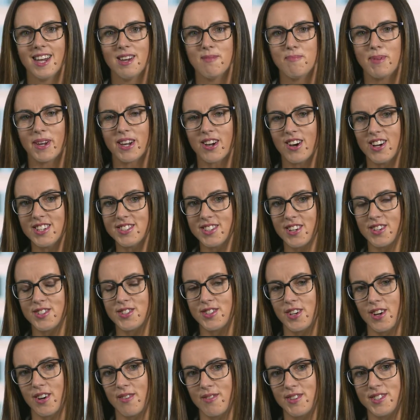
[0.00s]
Because our
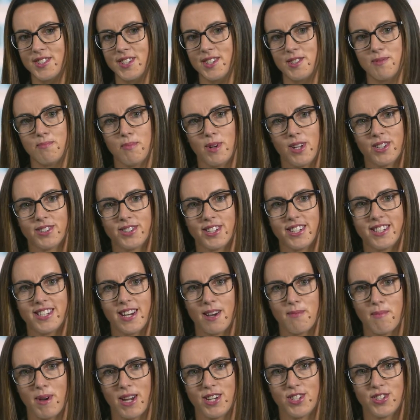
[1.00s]
service is
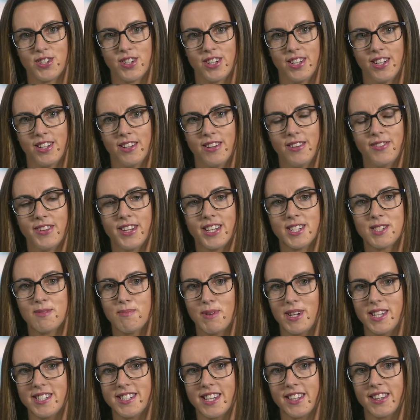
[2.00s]
multidimensional, this
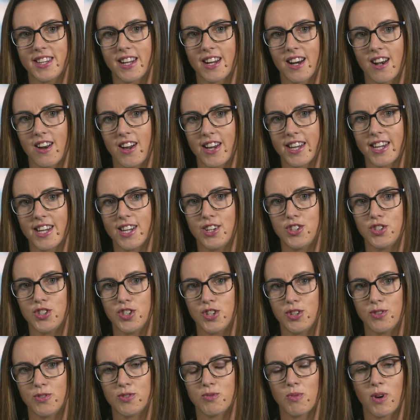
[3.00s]
means that the client can
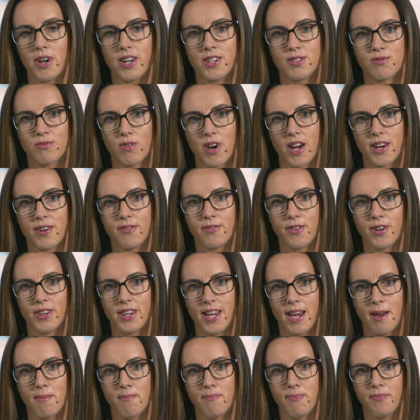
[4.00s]
choose what is right for
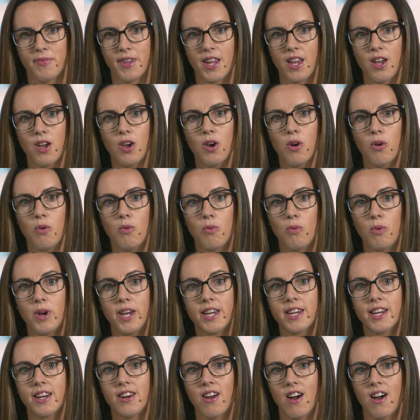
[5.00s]
them. We can